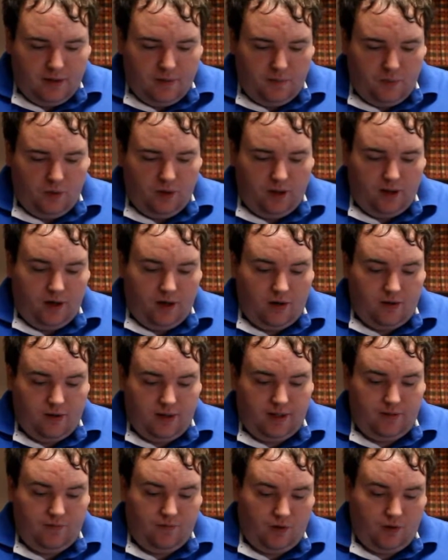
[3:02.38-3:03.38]
boiler
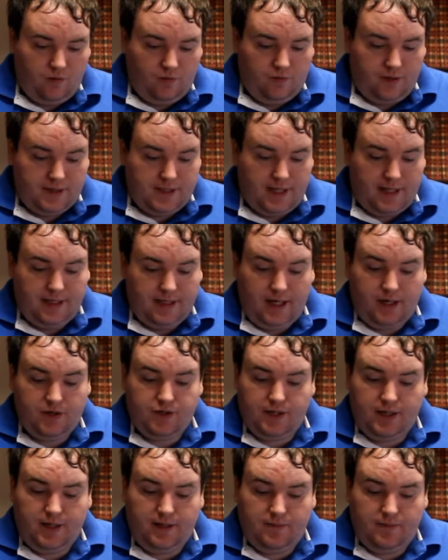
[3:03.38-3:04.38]
involved the tank
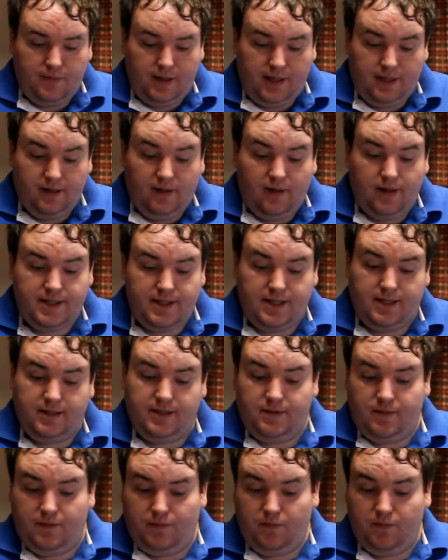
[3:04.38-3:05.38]
engine in being lightened
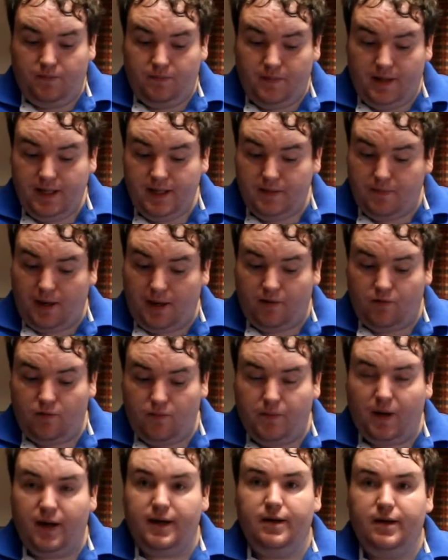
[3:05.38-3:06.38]
in the barrel
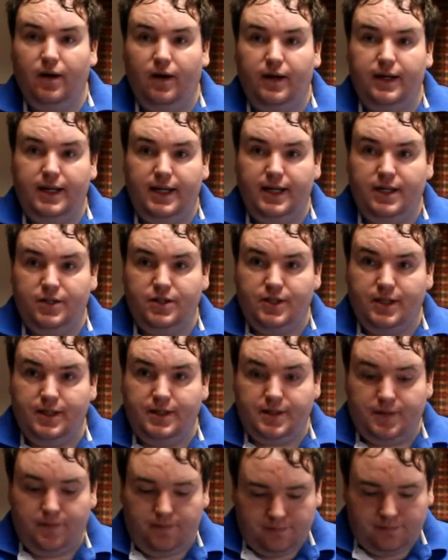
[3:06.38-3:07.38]
by 9
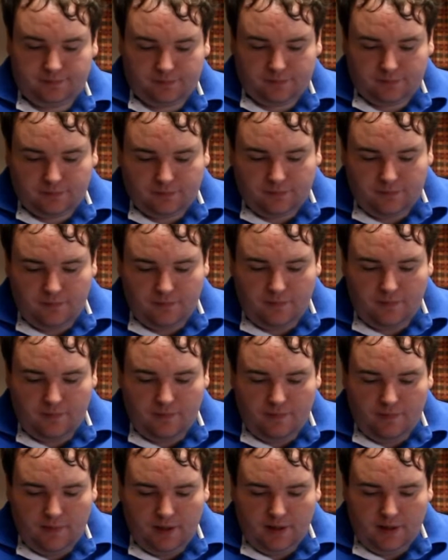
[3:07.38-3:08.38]
inches,
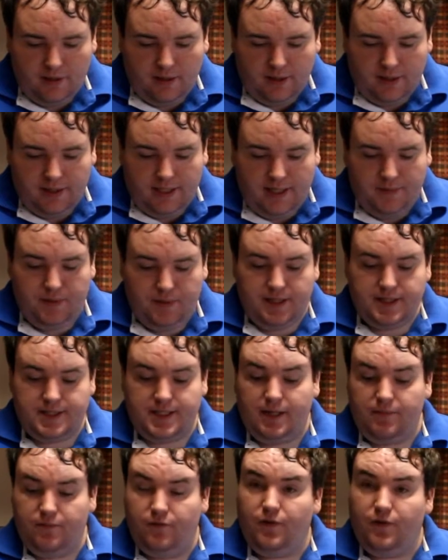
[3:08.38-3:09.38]
keeping the
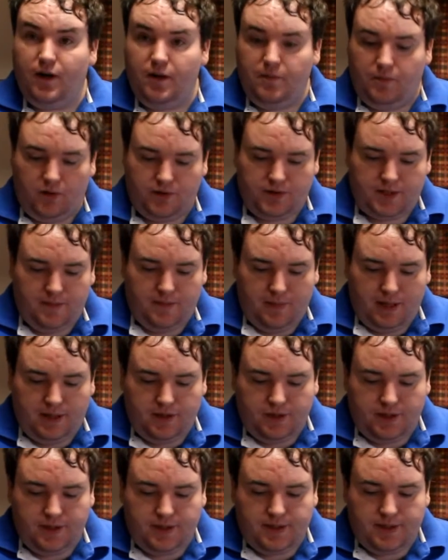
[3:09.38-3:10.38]
same firebox
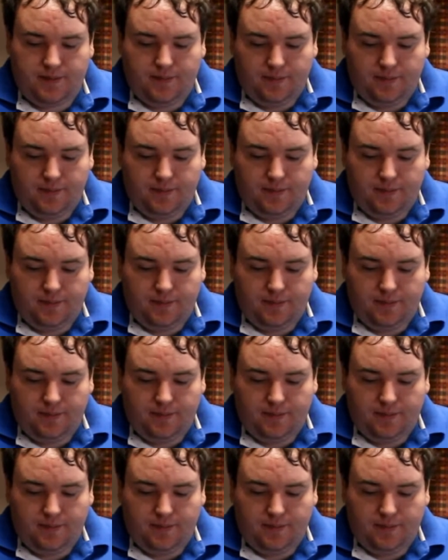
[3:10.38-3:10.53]
dimensions.